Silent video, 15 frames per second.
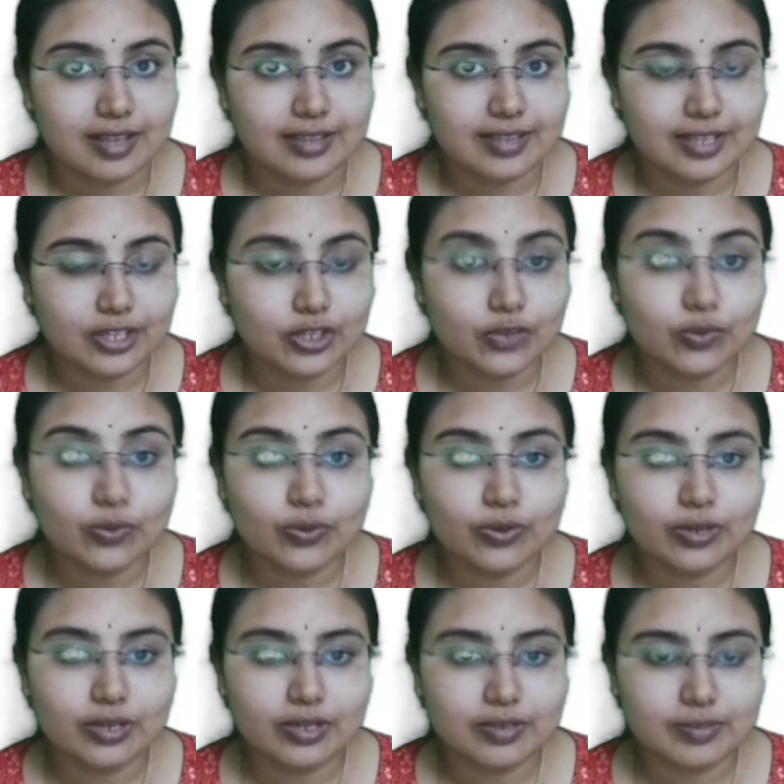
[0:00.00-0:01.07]
I think
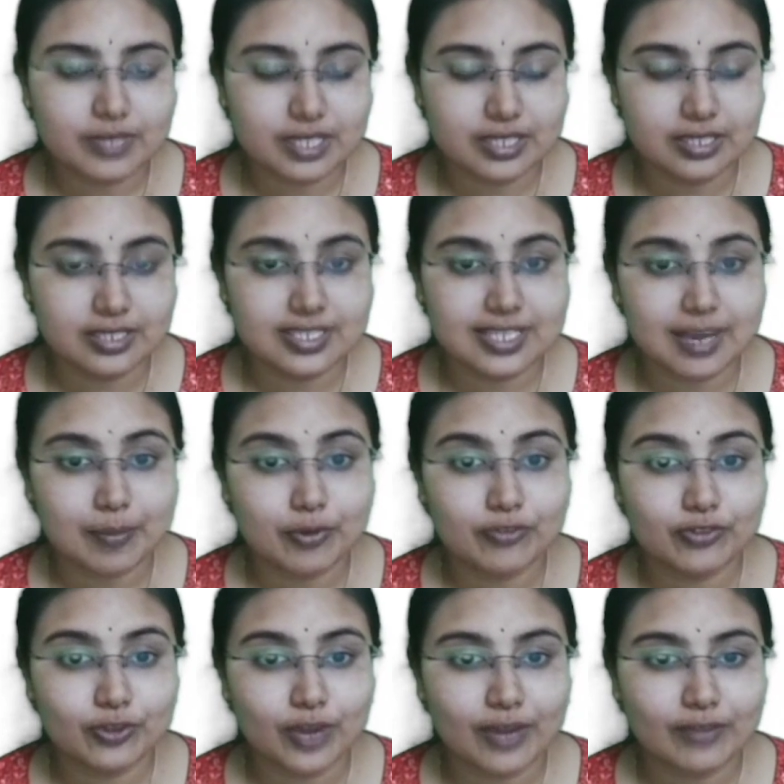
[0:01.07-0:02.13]
some
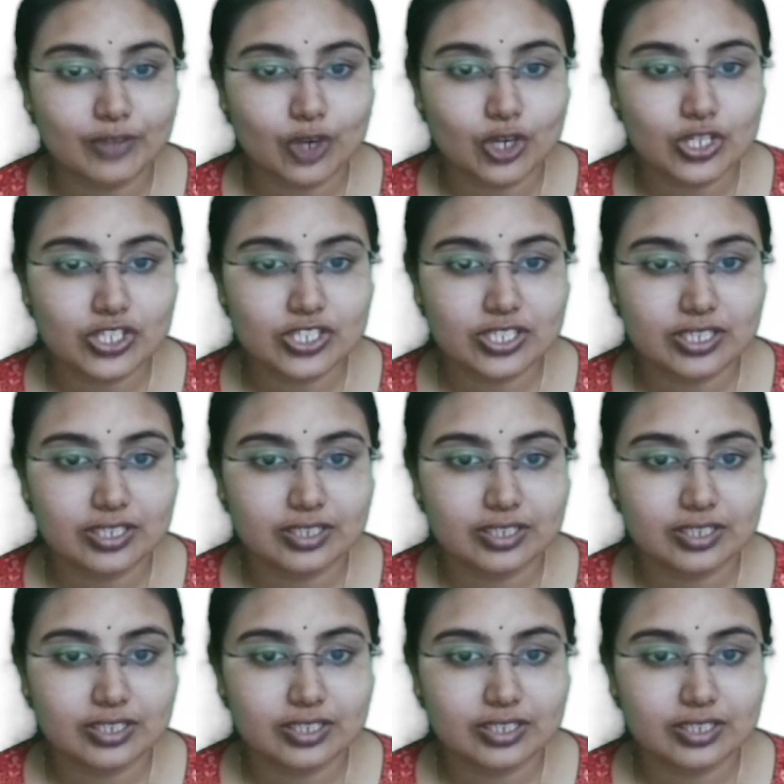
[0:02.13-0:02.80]
of you have not